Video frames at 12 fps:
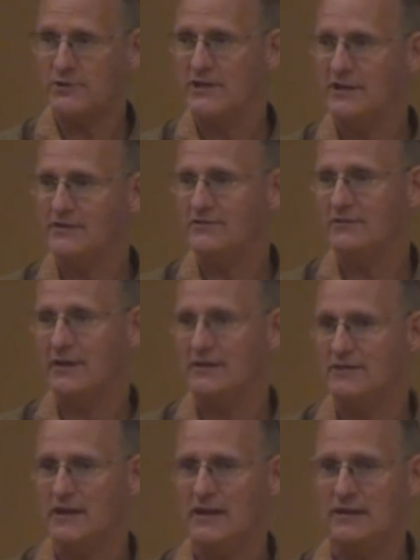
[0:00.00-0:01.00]
pleas, they
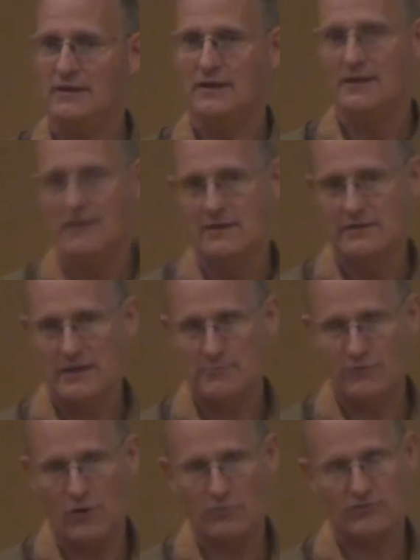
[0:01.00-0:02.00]
did. They
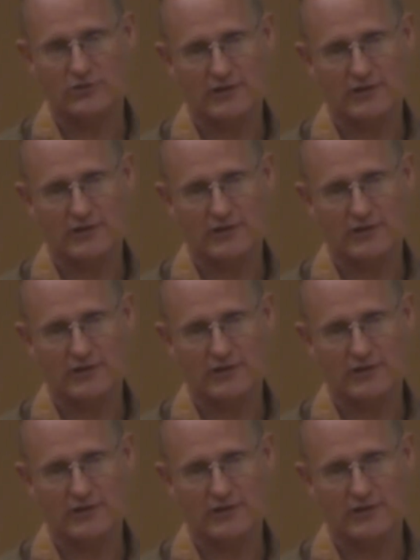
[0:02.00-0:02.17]
broke